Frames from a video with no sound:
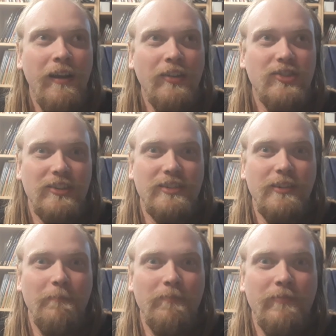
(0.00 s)
just
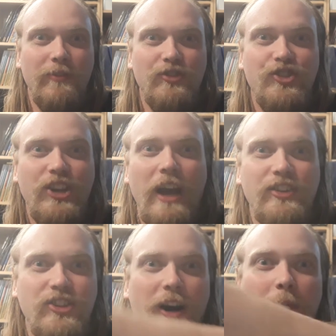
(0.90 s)
jet
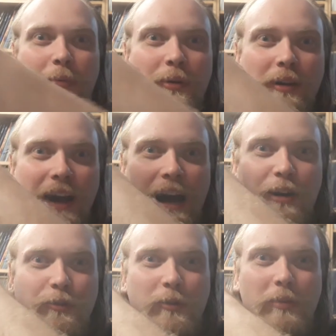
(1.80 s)
jump
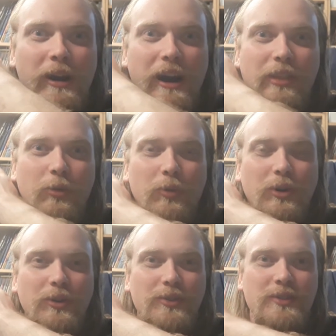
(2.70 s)
out from behind the
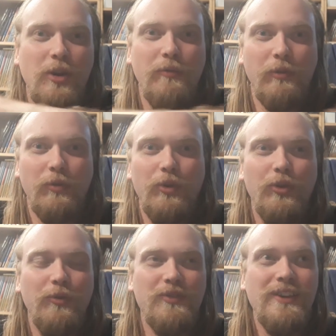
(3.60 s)
walls, over
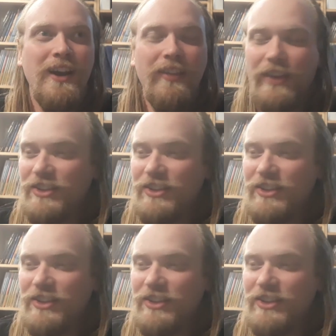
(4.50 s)
roofs. They